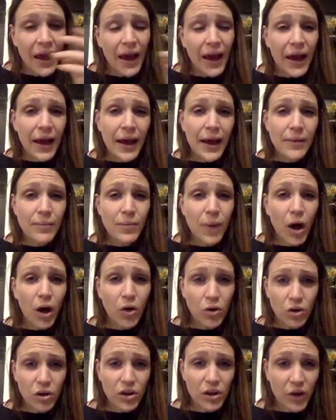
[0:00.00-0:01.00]

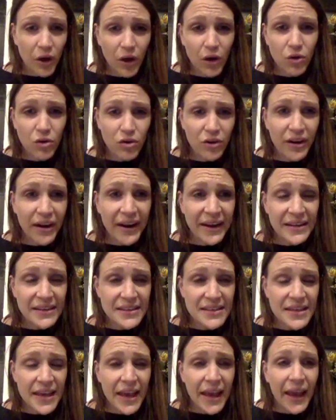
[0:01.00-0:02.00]
whole
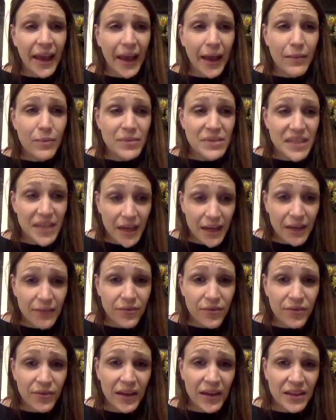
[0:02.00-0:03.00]
grains, and particularly
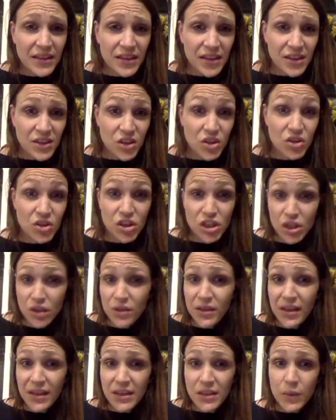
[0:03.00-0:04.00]
for vegan diets, you do
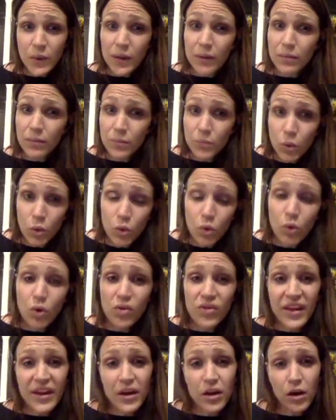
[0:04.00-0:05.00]
need to eat
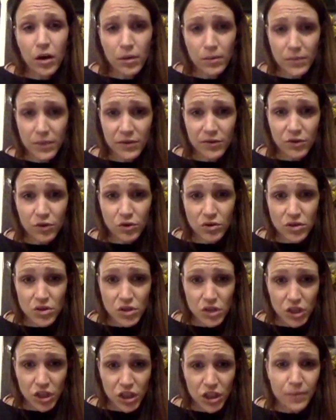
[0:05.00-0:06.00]
more than omnivores
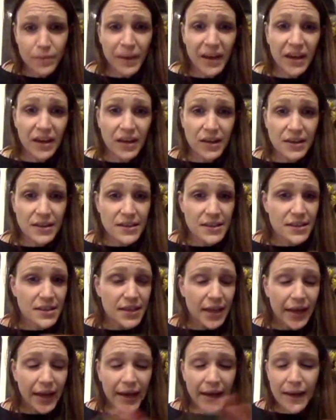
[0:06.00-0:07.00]
do, because
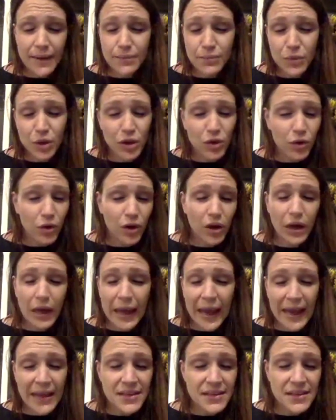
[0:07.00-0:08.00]
you're not going
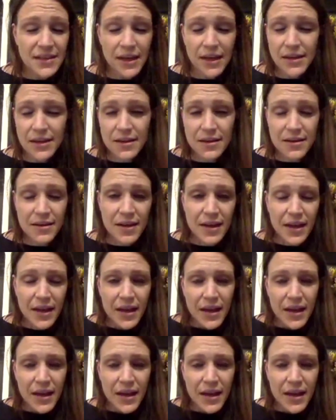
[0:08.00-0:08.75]
to get certain